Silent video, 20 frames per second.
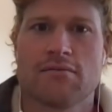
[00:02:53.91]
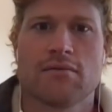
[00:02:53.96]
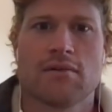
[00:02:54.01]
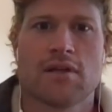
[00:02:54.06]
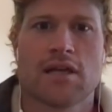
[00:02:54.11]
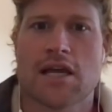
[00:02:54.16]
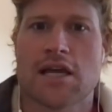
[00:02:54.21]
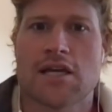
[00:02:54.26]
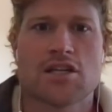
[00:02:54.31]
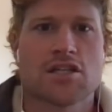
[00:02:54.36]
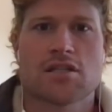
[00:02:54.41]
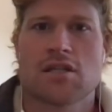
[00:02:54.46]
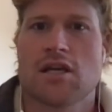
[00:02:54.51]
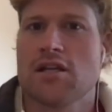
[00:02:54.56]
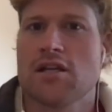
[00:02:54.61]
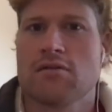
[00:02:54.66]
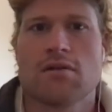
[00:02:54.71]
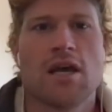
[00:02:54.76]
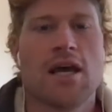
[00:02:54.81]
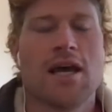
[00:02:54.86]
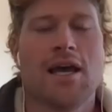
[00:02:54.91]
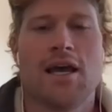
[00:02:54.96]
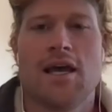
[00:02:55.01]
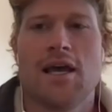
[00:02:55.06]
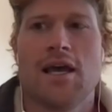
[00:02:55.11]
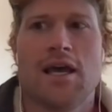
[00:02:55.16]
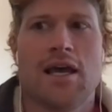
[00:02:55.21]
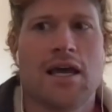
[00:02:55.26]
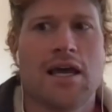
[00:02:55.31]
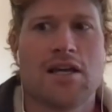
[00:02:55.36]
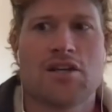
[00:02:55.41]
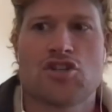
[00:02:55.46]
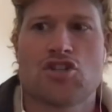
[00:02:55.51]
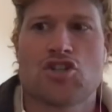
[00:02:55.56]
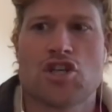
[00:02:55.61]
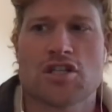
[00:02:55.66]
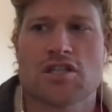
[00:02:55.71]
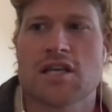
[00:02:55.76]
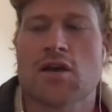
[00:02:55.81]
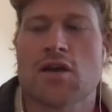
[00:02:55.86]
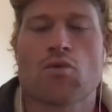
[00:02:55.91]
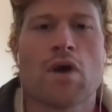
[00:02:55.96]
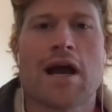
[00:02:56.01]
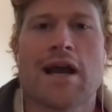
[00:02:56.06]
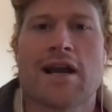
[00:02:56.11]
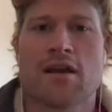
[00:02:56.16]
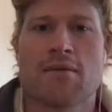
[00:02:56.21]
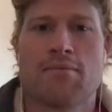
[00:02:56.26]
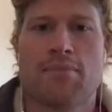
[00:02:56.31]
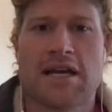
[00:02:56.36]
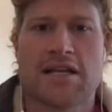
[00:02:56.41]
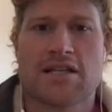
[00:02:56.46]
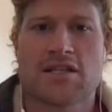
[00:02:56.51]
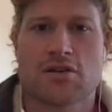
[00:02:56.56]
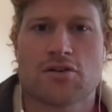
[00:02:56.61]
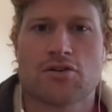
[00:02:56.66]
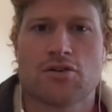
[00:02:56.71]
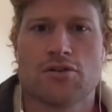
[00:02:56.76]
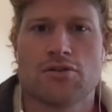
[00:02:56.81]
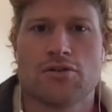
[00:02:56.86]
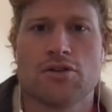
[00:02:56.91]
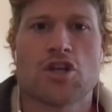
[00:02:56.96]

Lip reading: Like it's just like riding a bicycle.